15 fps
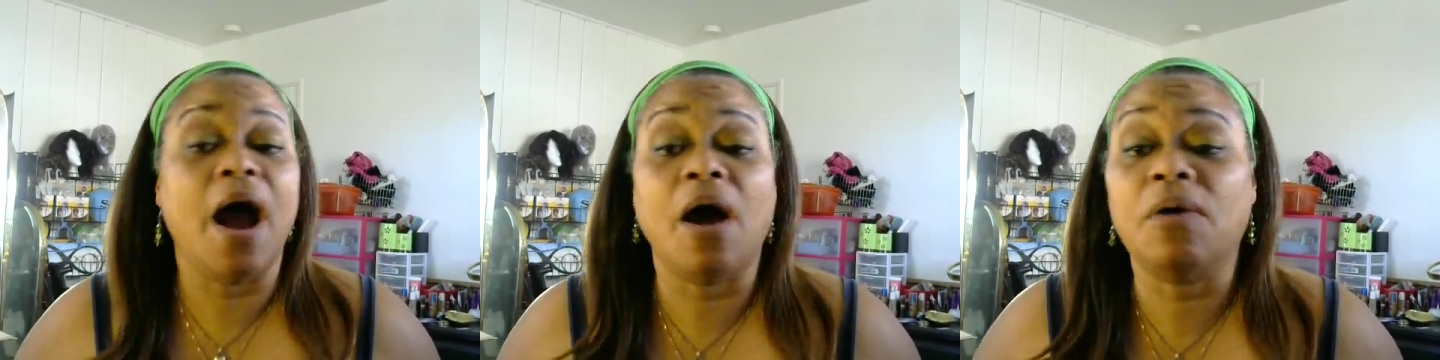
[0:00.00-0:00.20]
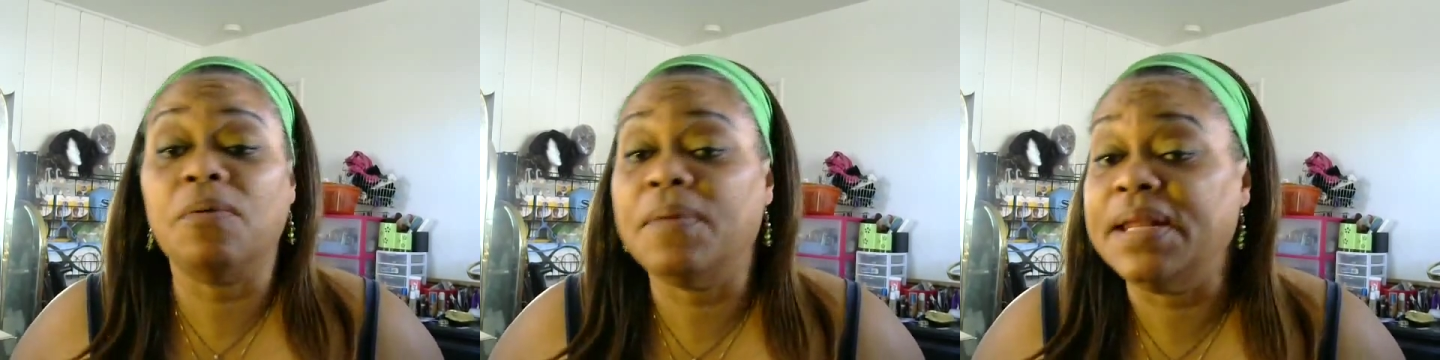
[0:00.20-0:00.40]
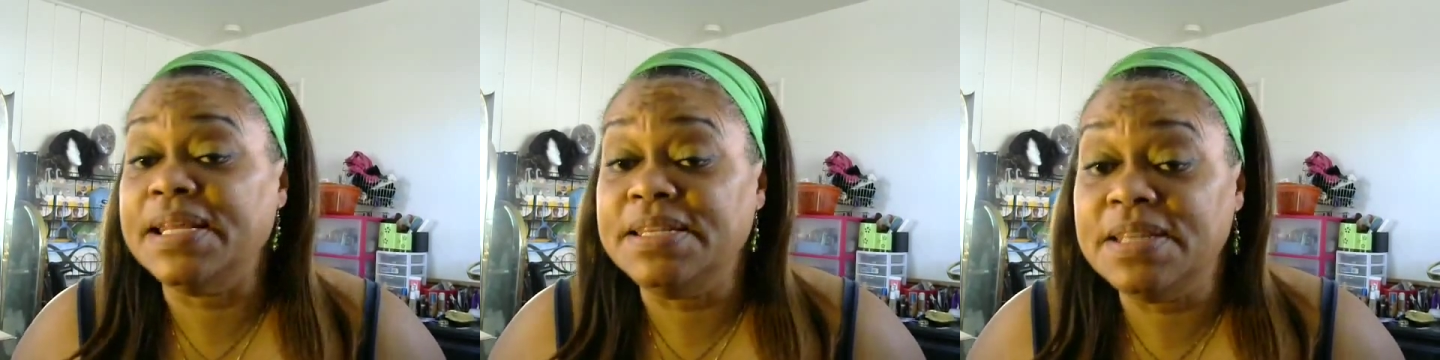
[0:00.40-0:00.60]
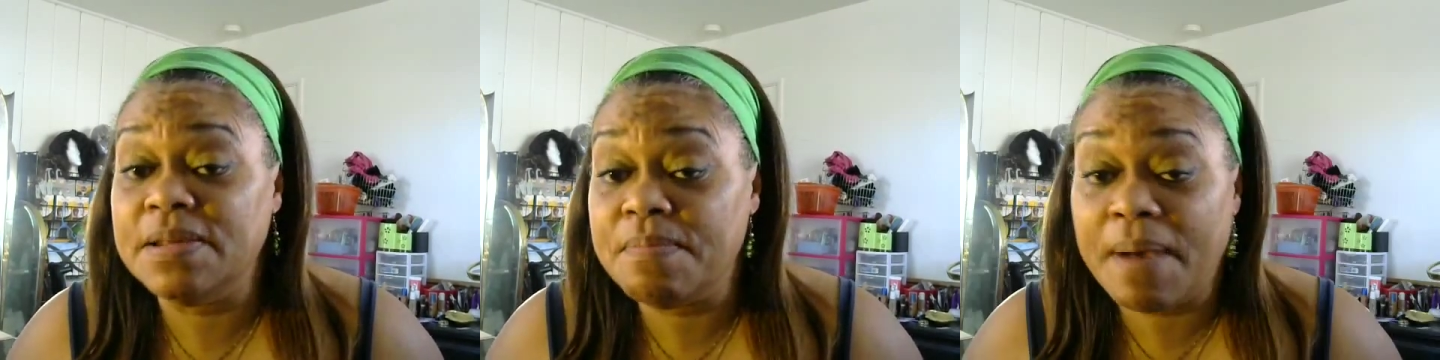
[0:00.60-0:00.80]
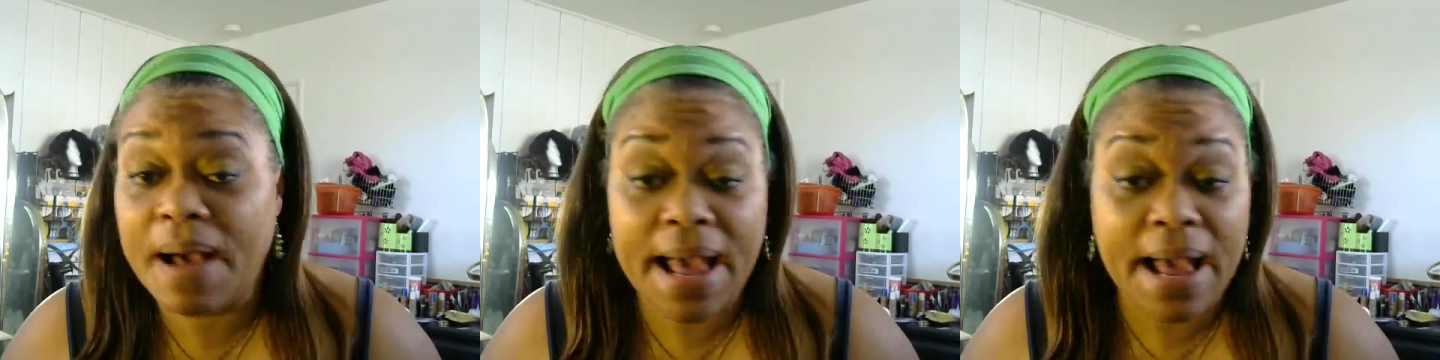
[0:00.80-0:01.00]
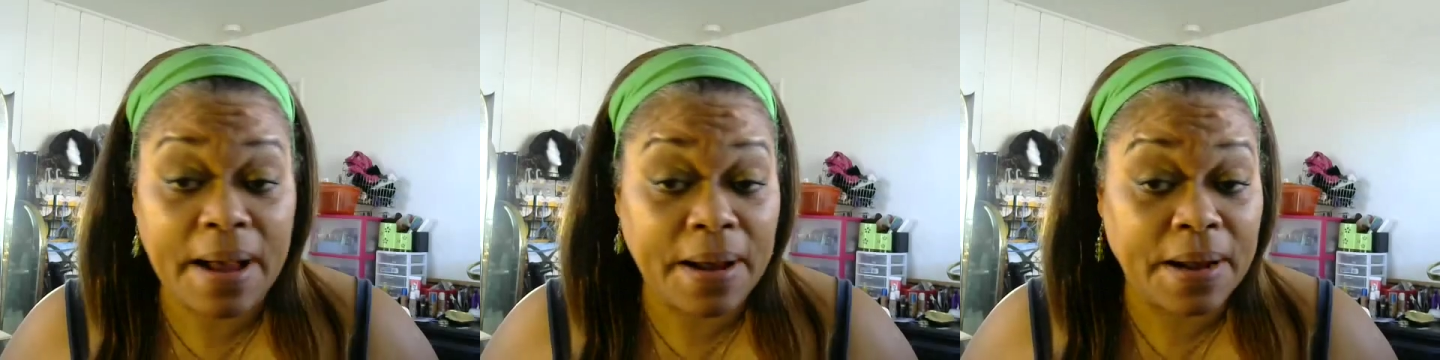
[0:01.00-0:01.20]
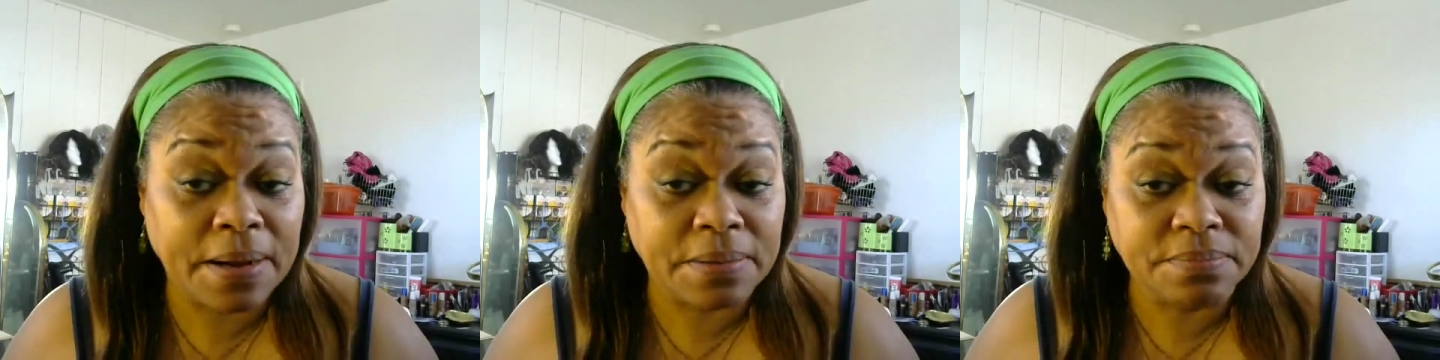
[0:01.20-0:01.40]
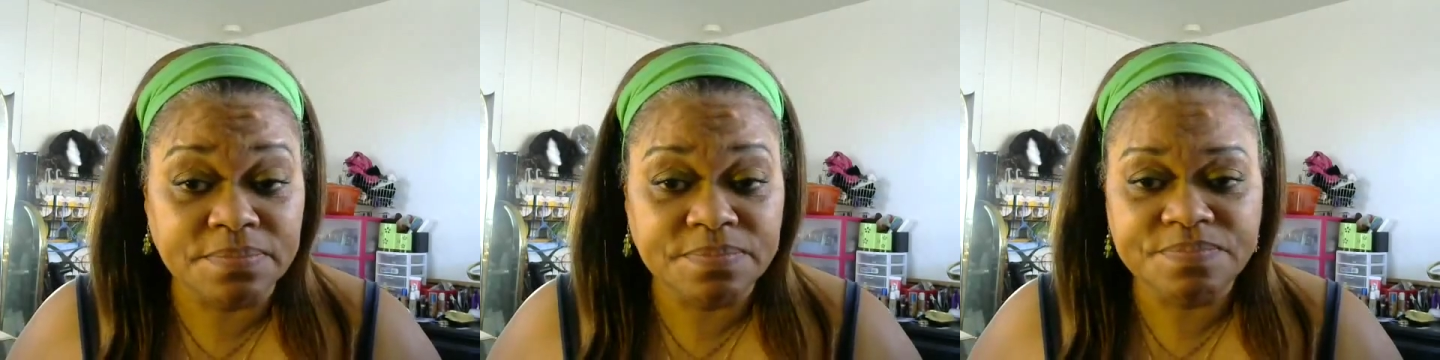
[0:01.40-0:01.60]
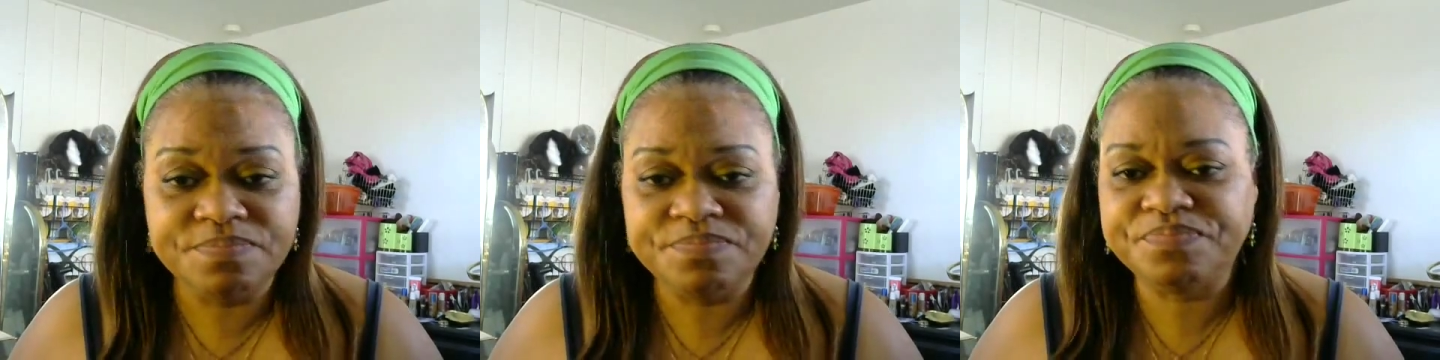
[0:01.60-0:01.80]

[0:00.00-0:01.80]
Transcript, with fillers: already did my um,